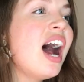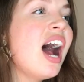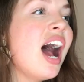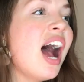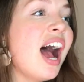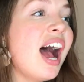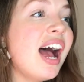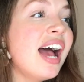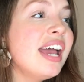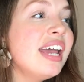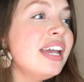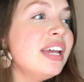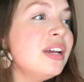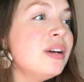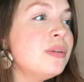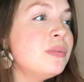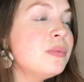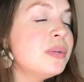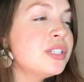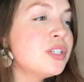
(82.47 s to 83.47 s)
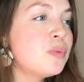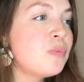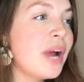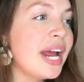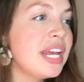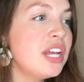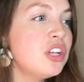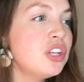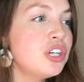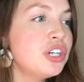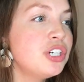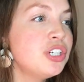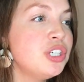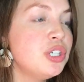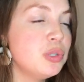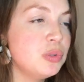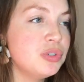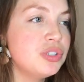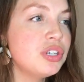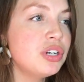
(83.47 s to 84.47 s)
I was a regular
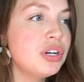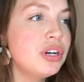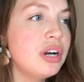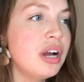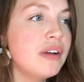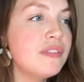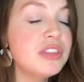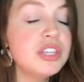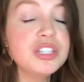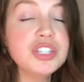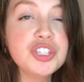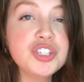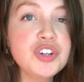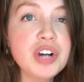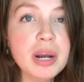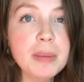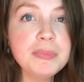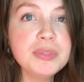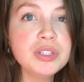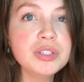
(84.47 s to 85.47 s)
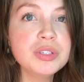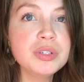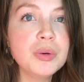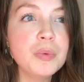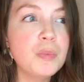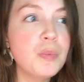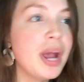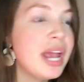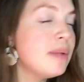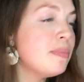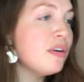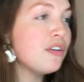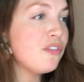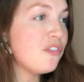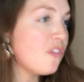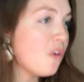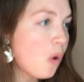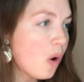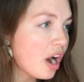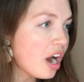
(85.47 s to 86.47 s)
user of the strips way
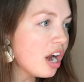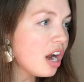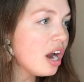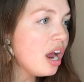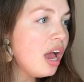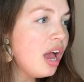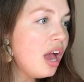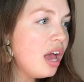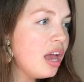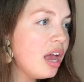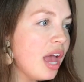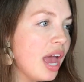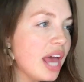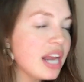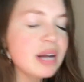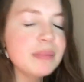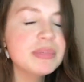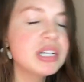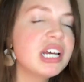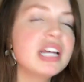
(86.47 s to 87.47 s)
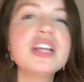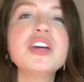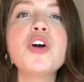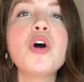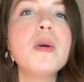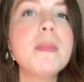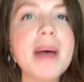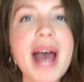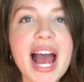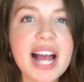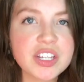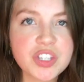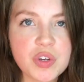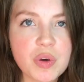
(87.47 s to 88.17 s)
before, and I'm gonna go back to